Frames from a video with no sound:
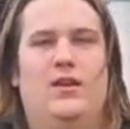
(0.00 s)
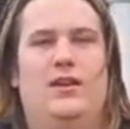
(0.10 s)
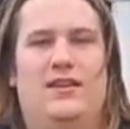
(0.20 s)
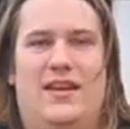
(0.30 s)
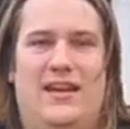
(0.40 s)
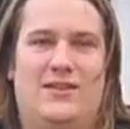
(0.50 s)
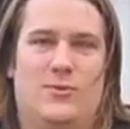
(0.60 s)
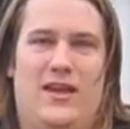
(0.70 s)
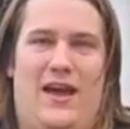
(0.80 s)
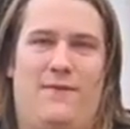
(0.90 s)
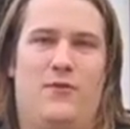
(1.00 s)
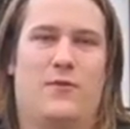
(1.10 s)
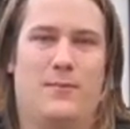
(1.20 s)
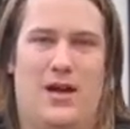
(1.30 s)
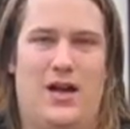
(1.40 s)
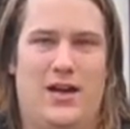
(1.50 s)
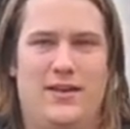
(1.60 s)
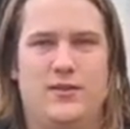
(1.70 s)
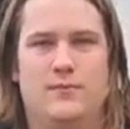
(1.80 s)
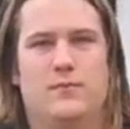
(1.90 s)
In the case where they have you from
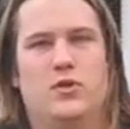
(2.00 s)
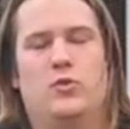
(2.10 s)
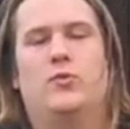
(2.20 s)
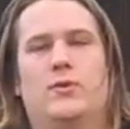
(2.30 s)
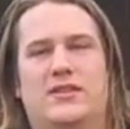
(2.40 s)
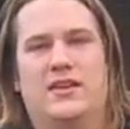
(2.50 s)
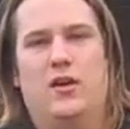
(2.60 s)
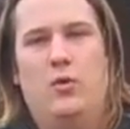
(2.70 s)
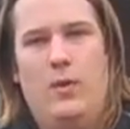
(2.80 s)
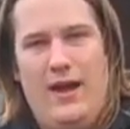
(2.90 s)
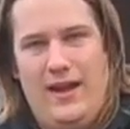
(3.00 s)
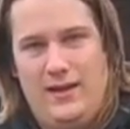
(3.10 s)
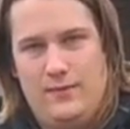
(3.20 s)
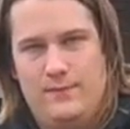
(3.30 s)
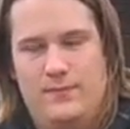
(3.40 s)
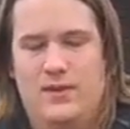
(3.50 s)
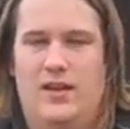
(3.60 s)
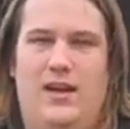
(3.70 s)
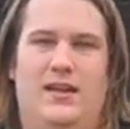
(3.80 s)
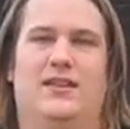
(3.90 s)
behind, twist it away.
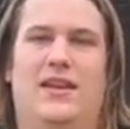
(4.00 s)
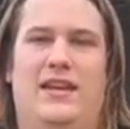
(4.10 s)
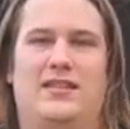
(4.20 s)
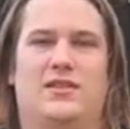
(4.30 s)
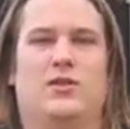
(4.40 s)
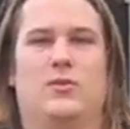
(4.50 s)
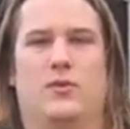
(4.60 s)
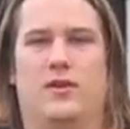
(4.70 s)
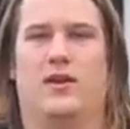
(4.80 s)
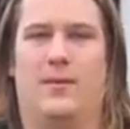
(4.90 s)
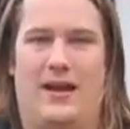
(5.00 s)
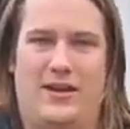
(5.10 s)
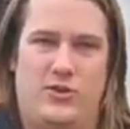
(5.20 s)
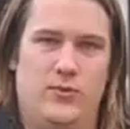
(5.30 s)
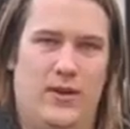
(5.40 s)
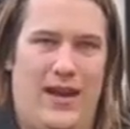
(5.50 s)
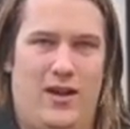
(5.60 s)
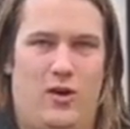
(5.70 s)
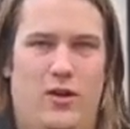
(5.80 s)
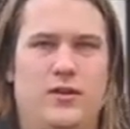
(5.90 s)
In the case where they're coming at you head
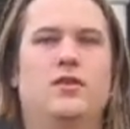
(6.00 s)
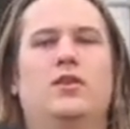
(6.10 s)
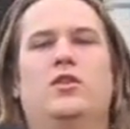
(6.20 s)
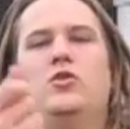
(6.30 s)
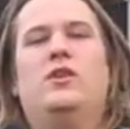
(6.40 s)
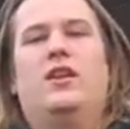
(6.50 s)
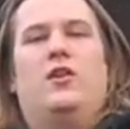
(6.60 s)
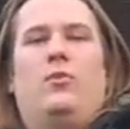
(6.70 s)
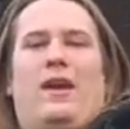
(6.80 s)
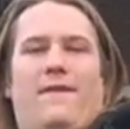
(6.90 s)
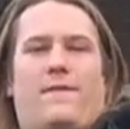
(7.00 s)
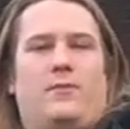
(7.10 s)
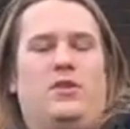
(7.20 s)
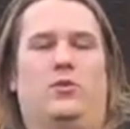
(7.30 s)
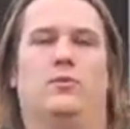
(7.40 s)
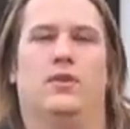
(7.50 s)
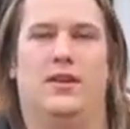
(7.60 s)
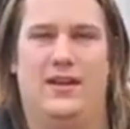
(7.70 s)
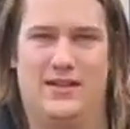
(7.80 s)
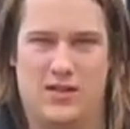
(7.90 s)
on, get it away from you.
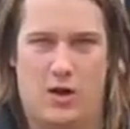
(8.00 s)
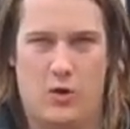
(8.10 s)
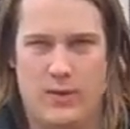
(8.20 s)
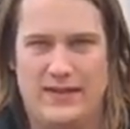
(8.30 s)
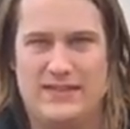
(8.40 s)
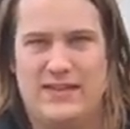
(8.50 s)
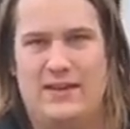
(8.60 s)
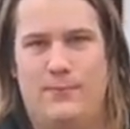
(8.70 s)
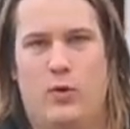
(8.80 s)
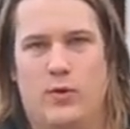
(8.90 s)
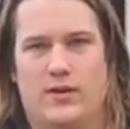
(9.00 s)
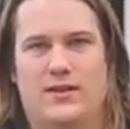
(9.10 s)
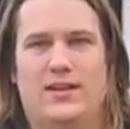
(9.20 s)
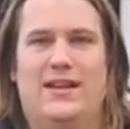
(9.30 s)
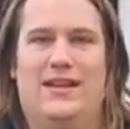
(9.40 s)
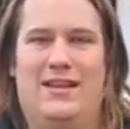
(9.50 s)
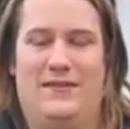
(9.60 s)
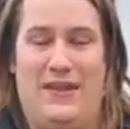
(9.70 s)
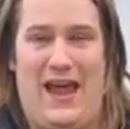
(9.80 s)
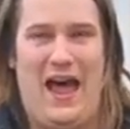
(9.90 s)
It's always important that
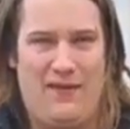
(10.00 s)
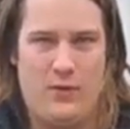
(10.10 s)
if they have a